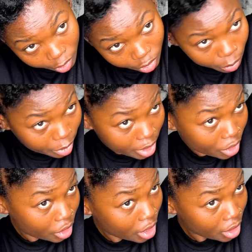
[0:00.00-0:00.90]
just
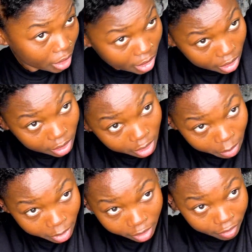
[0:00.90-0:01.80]
putting just a little
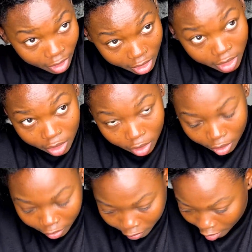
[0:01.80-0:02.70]
bit of honey
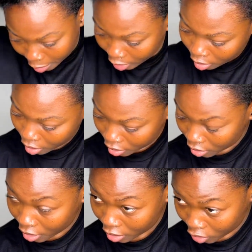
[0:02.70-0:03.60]
curl foaming
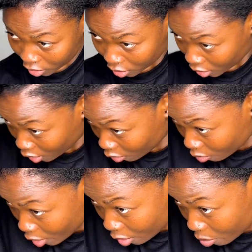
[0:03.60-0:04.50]
custard just to give
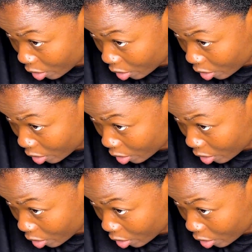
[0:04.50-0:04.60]
my